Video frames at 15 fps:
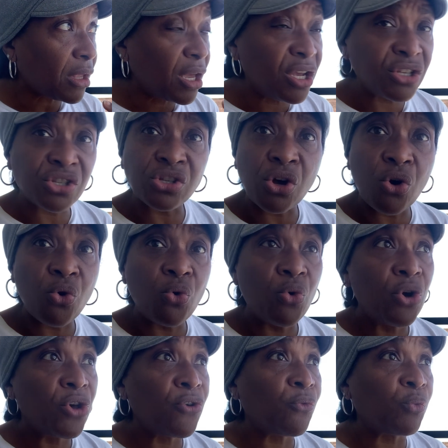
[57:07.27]
And so,
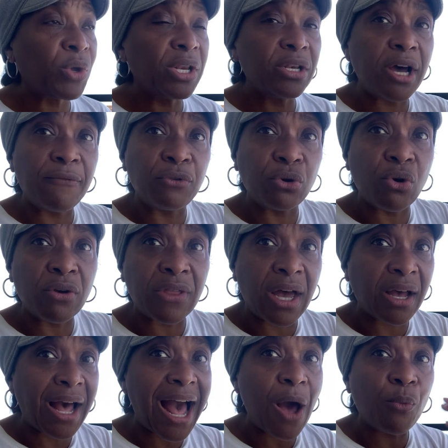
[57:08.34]
if we love the Lord our
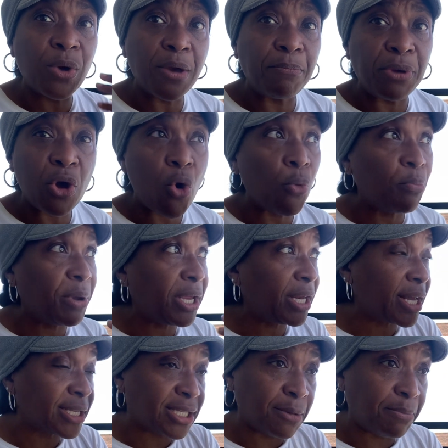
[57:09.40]
God, we'll be
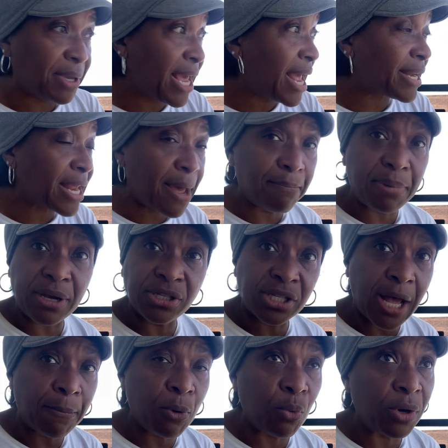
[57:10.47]
obedient to be at that bus
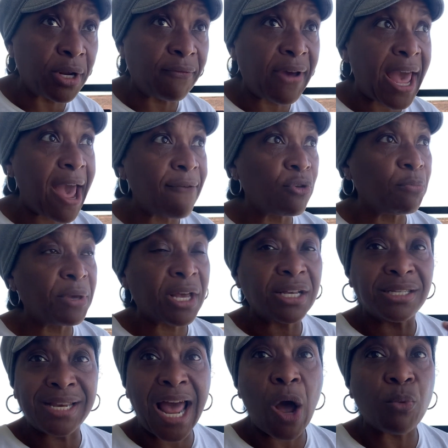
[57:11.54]
stop or whatever have you, because
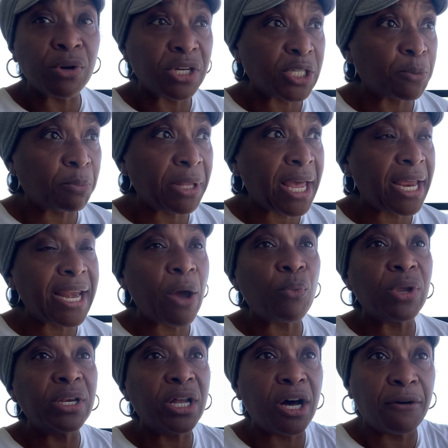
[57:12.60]
now we're displaying that
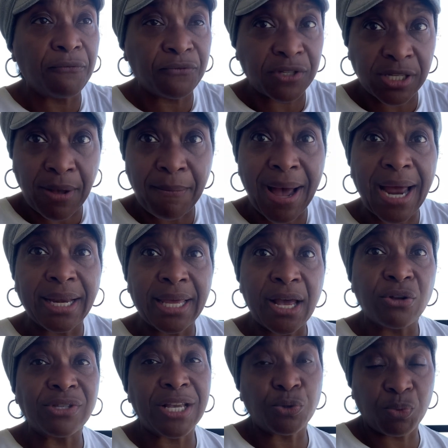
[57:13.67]
we love somebody
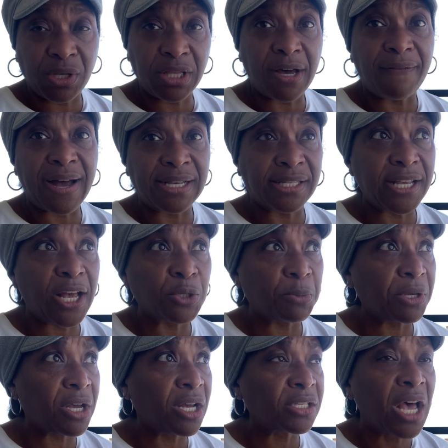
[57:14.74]
else as we love ourselves.
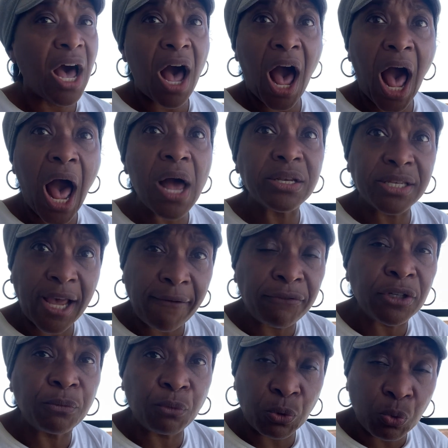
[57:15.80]
Because I
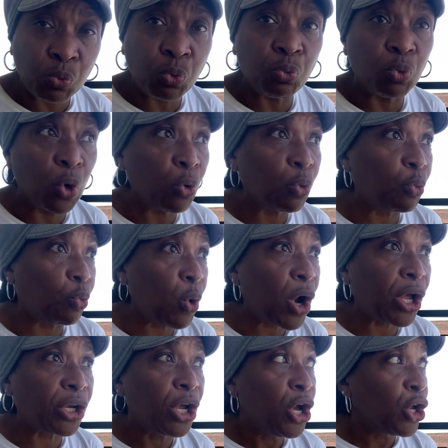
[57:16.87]
definitely would
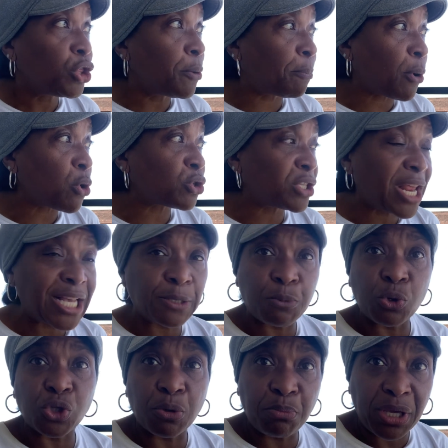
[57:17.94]
want the person that's
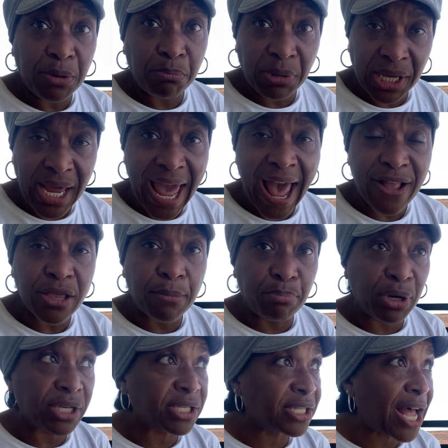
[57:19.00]
supposed to meet me at the
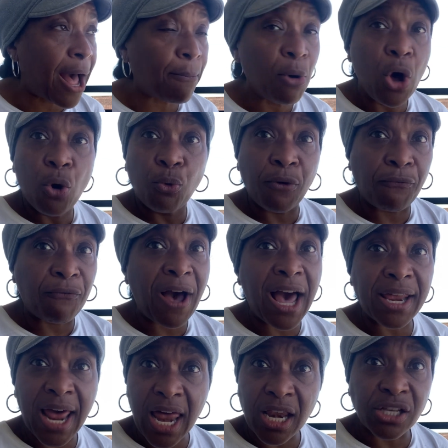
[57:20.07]
bus stop with five
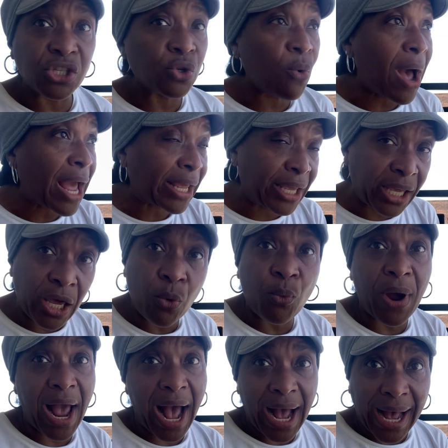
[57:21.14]
dollars so I can get
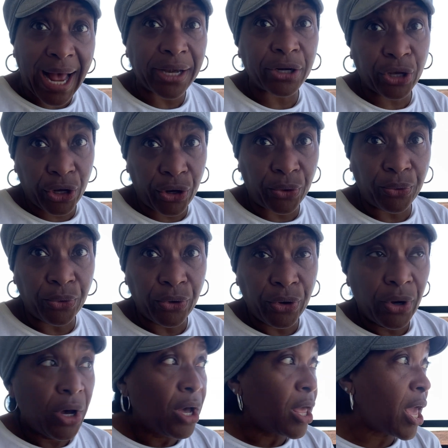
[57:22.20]
where I got to go.
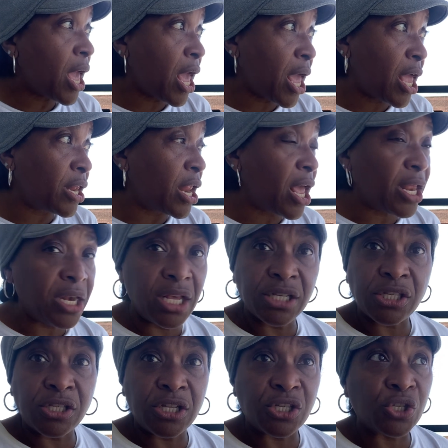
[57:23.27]
And and this
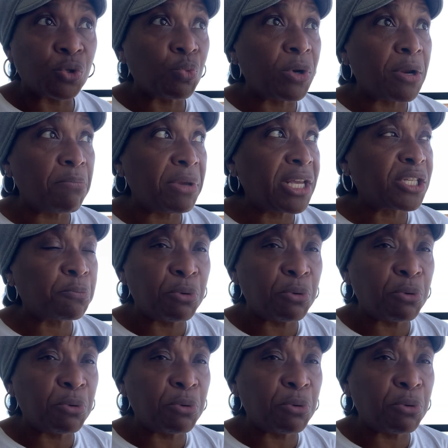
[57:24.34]
this is what it means.